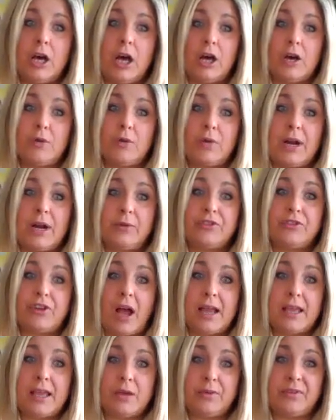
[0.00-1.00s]
when I was
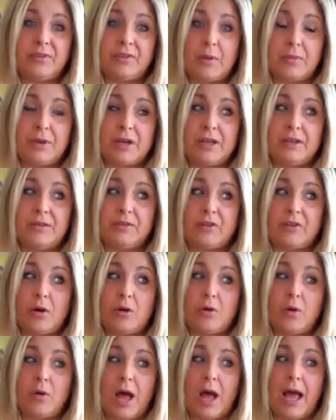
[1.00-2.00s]
talking with somebody.
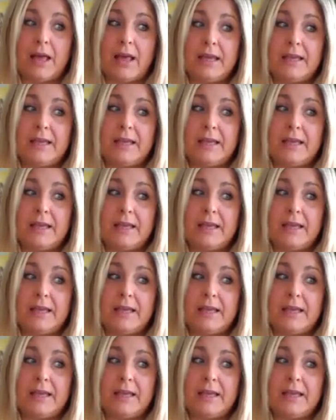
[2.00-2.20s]
So